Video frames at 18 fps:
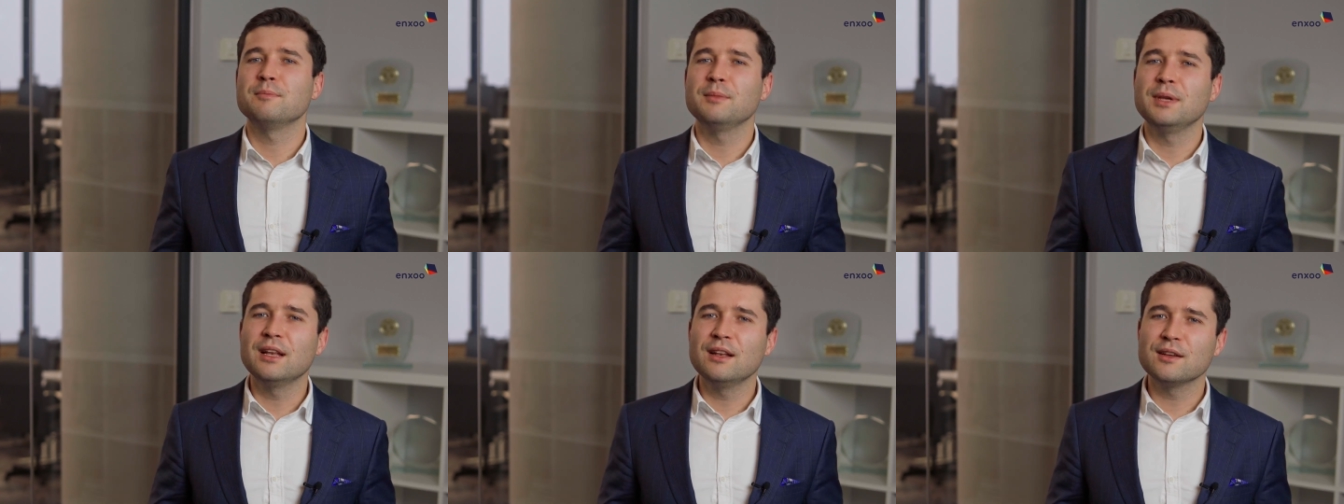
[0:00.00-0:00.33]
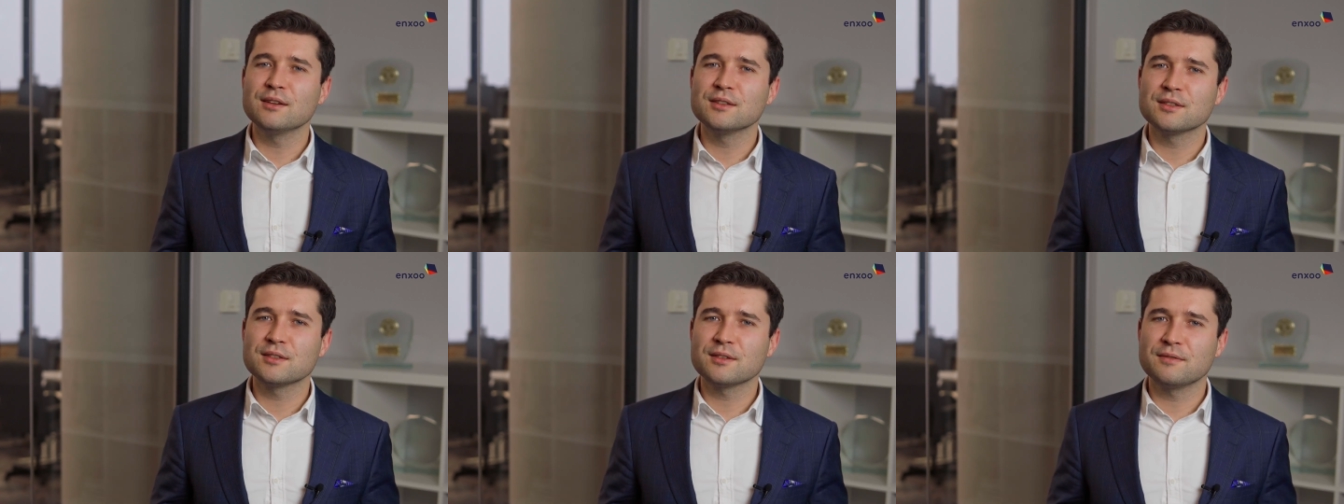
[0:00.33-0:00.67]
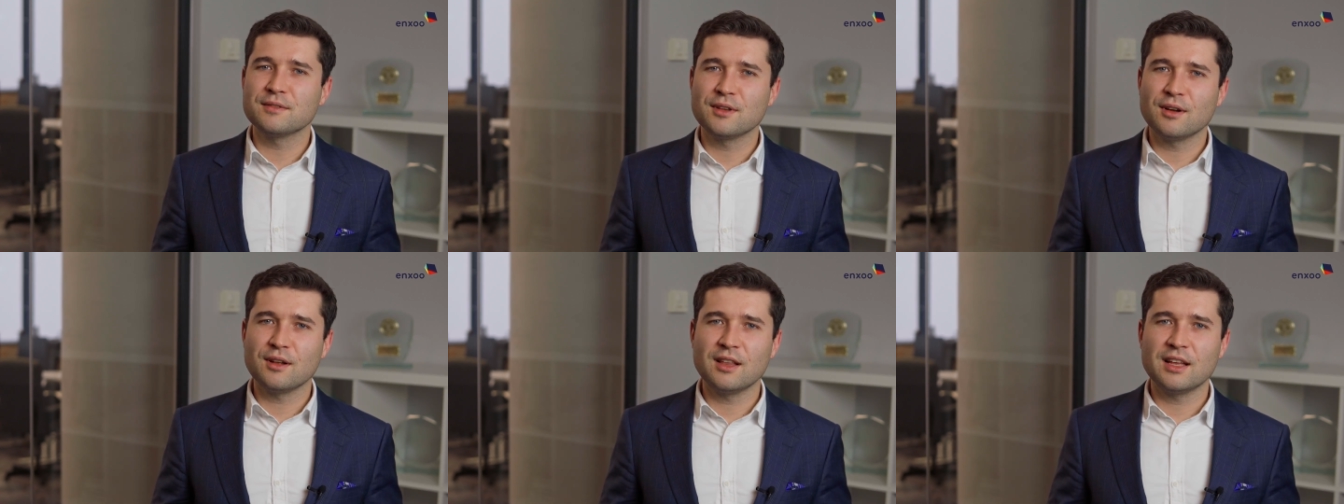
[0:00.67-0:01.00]
millions
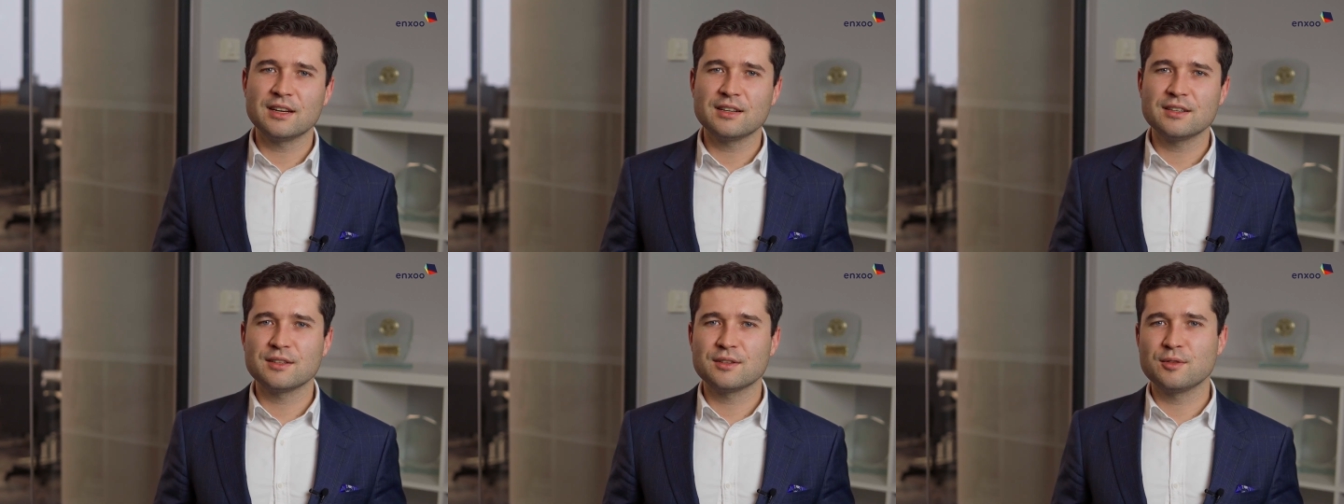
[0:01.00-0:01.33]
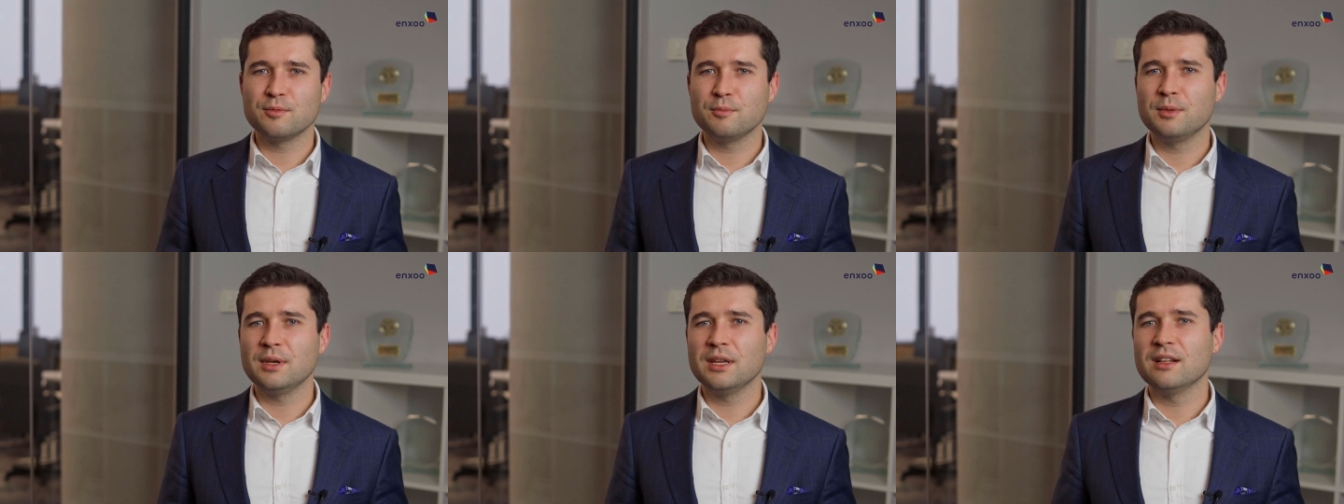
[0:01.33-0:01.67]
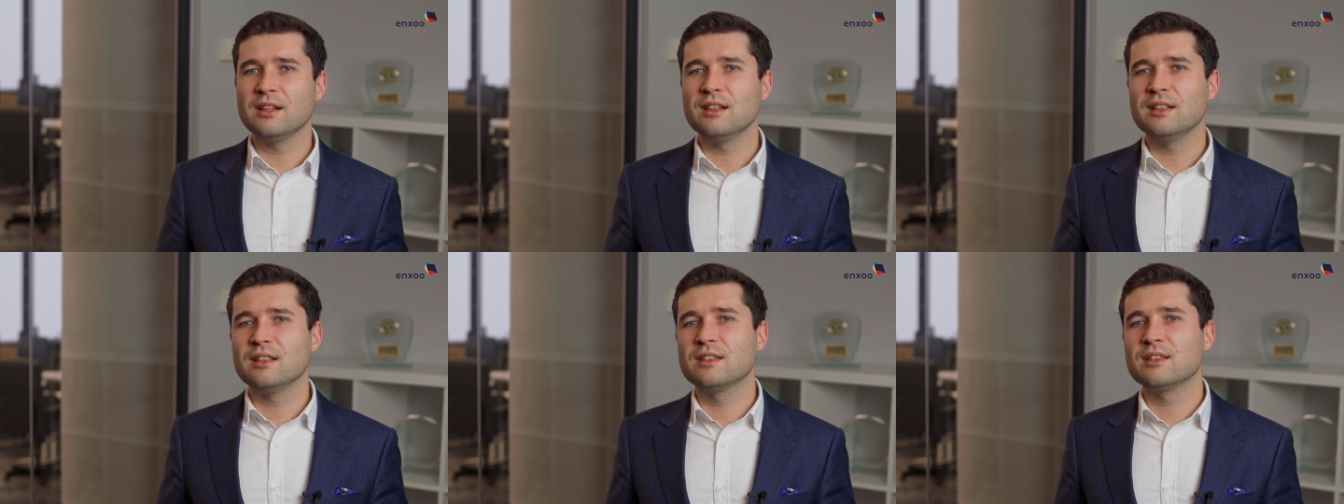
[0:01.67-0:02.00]
of dollars to
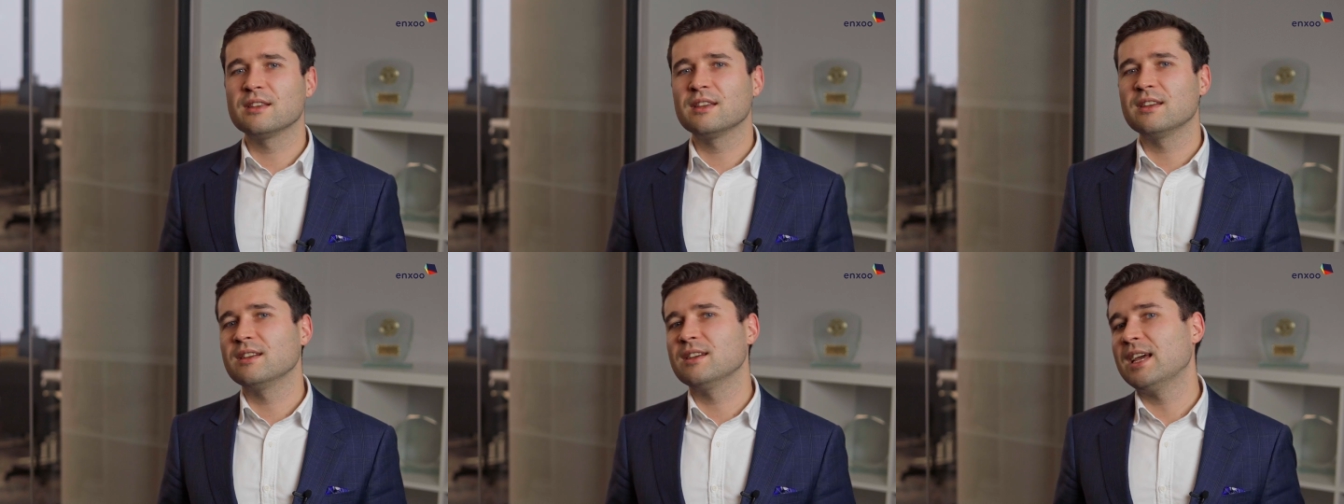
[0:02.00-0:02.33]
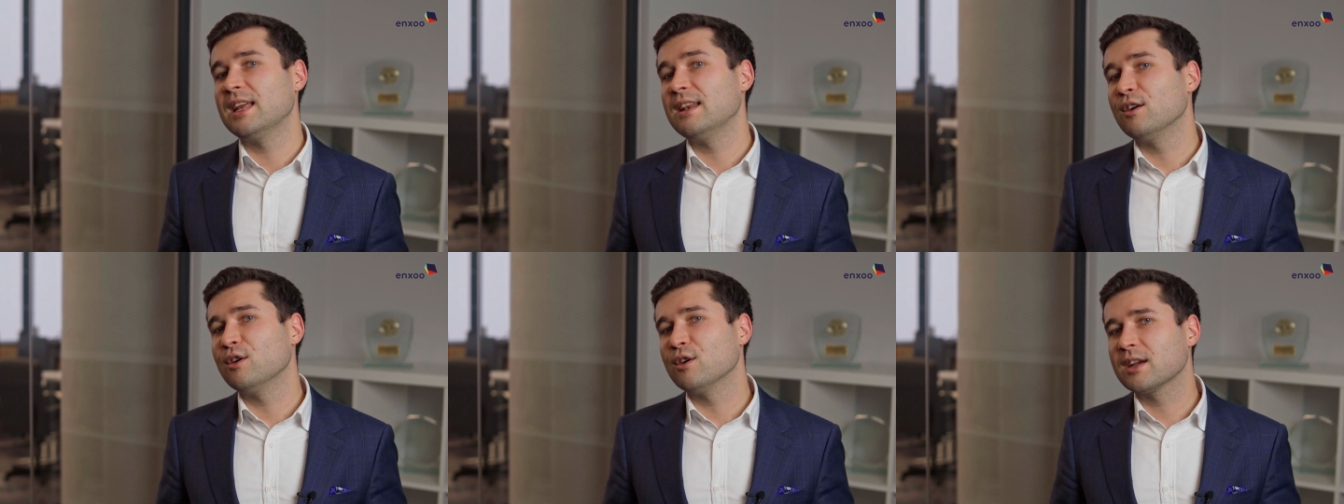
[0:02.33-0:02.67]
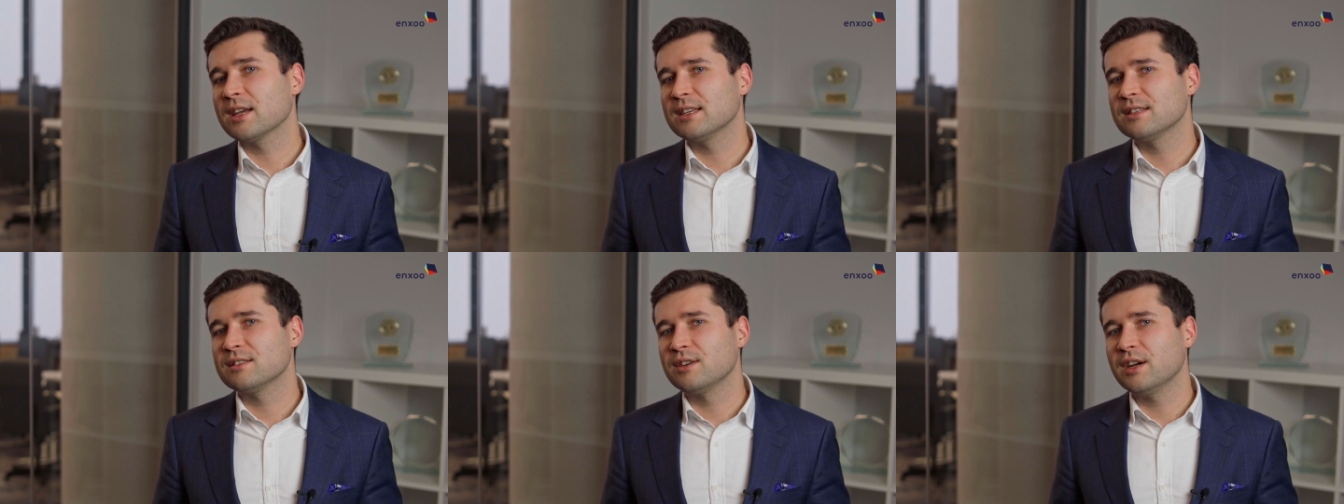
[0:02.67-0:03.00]
build an
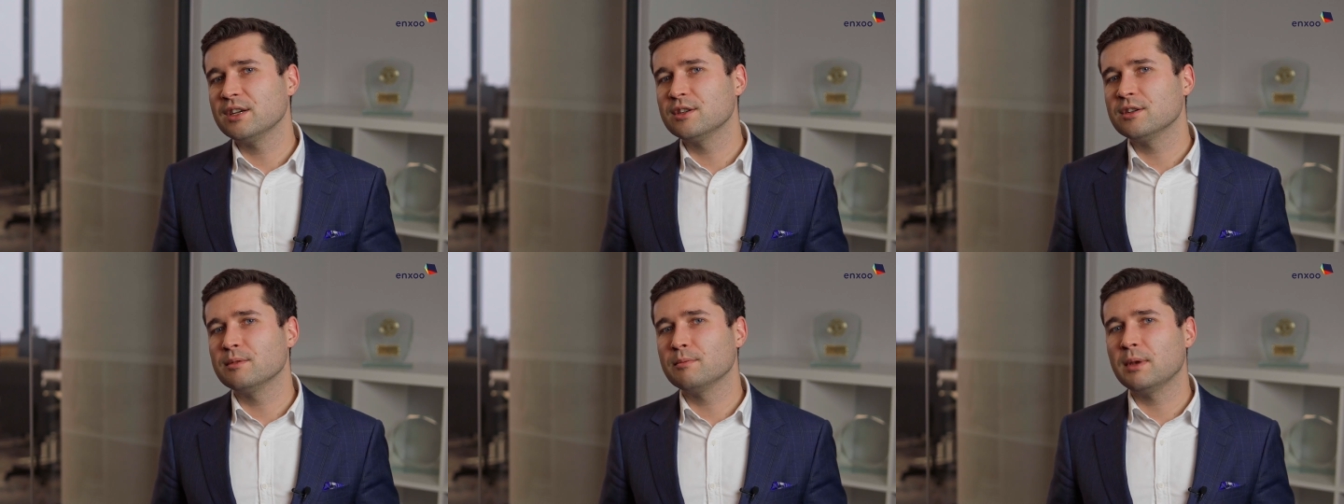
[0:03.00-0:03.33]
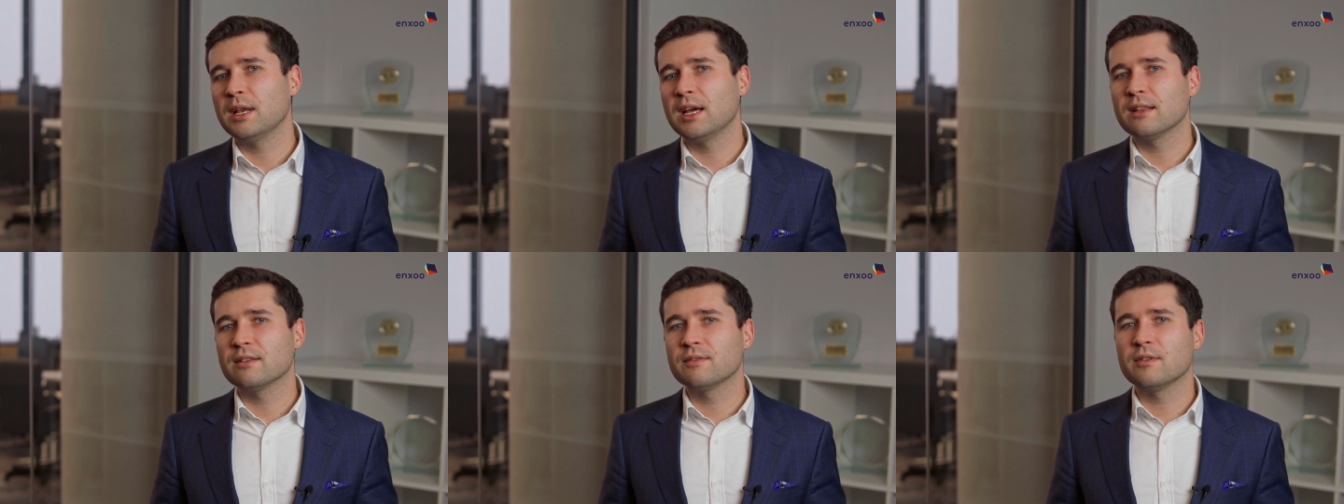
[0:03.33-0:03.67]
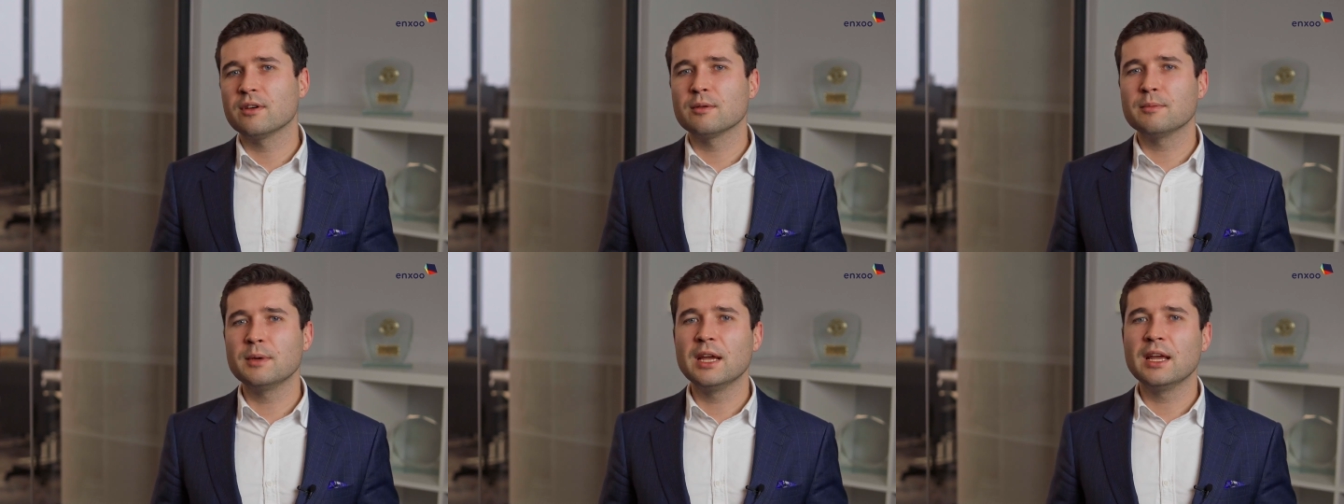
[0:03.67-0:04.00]
orchestration
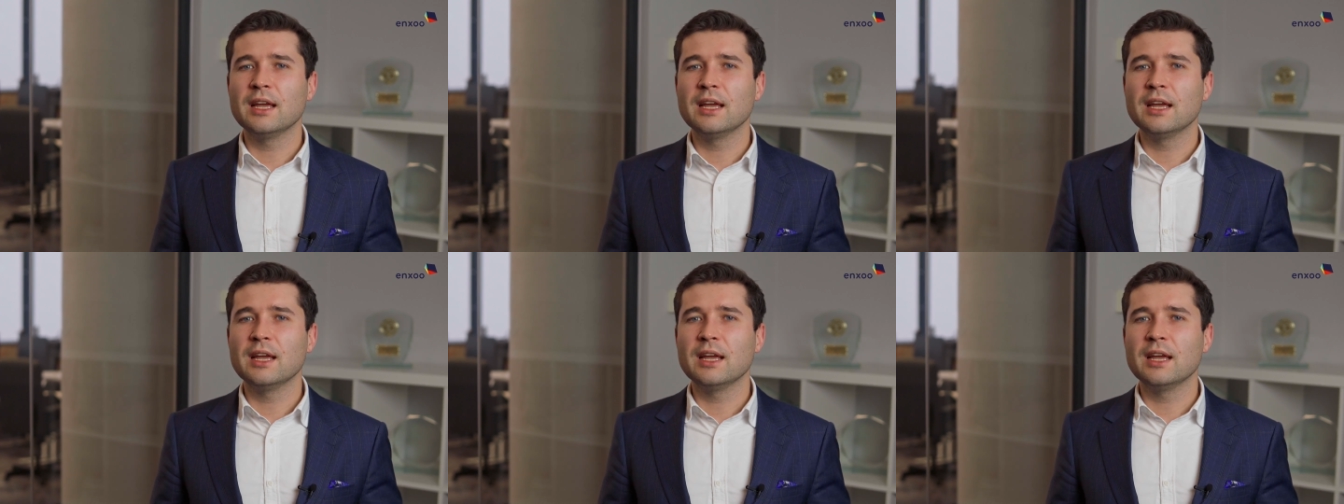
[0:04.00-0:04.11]
platform,